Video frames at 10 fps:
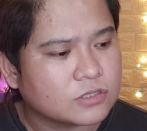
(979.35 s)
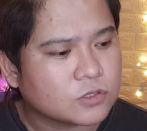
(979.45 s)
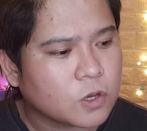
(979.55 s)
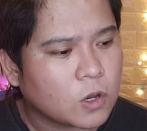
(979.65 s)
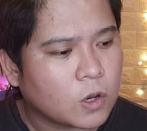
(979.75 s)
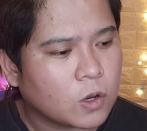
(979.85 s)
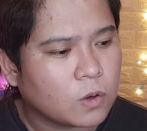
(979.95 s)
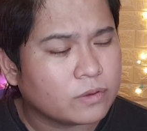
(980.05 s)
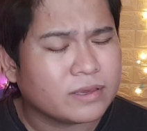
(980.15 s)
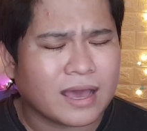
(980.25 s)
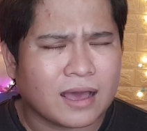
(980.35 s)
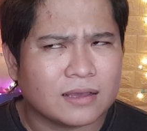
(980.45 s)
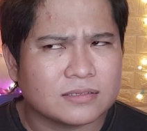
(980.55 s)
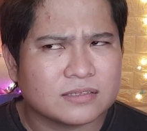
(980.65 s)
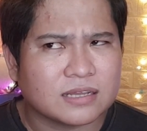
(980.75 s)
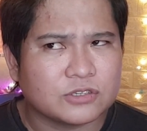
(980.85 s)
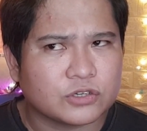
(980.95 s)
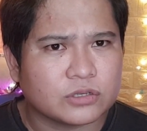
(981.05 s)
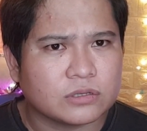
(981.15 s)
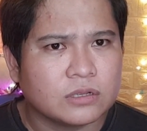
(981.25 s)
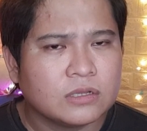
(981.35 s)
So yeah, central.